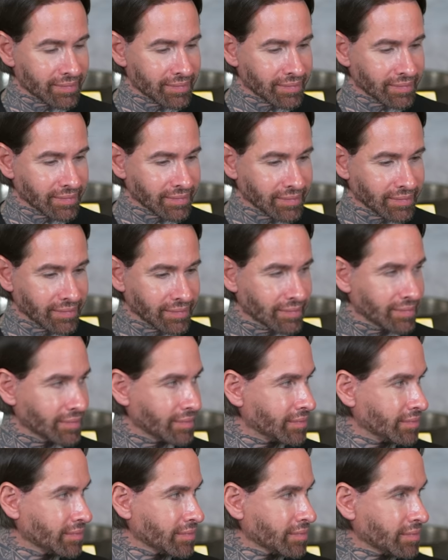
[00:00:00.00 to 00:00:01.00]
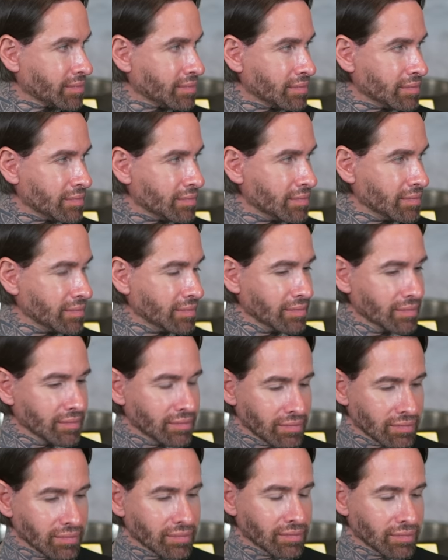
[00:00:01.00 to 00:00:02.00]

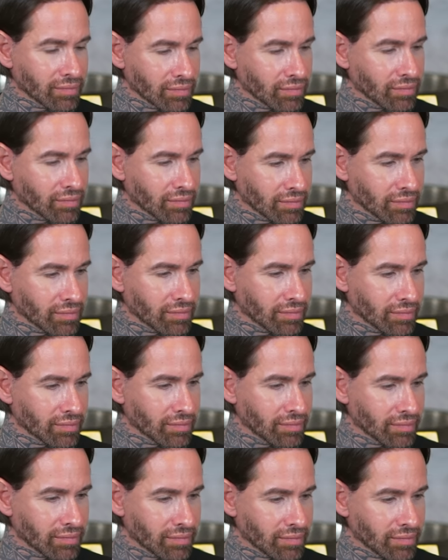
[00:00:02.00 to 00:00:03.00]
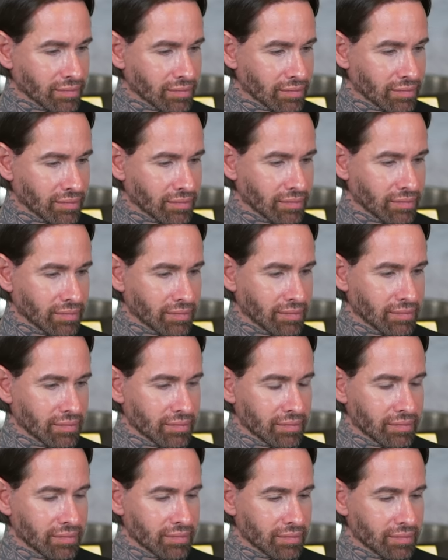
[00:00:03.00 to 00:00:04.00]

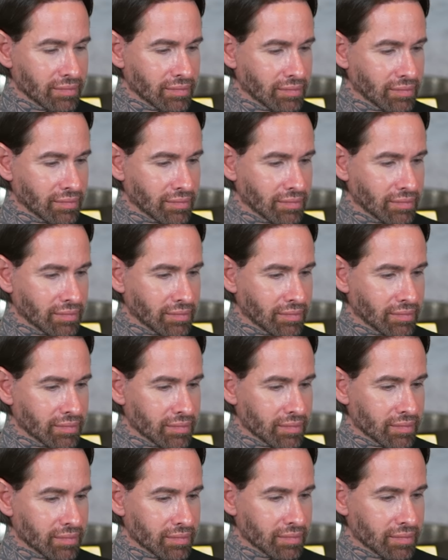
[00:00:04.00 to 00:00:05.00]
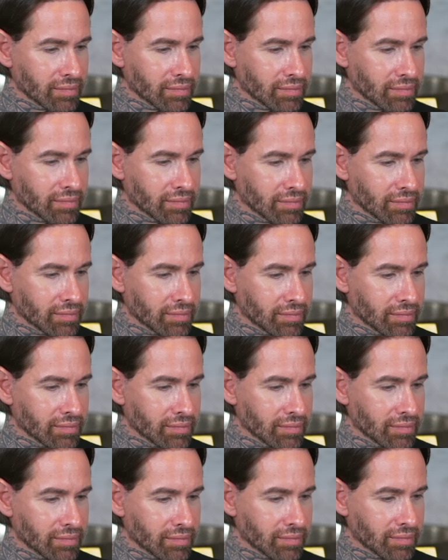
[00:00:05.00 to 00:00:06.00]

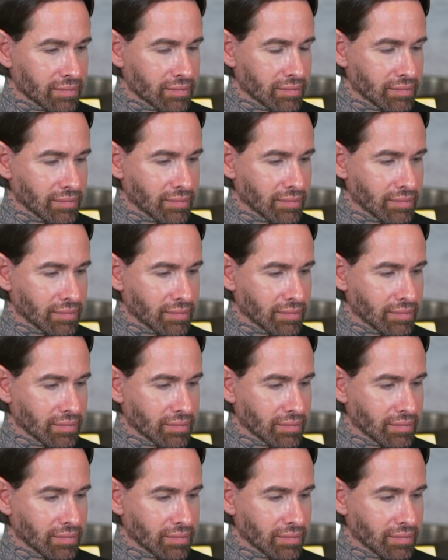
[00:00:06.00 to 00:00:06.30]
The person shown says nothing.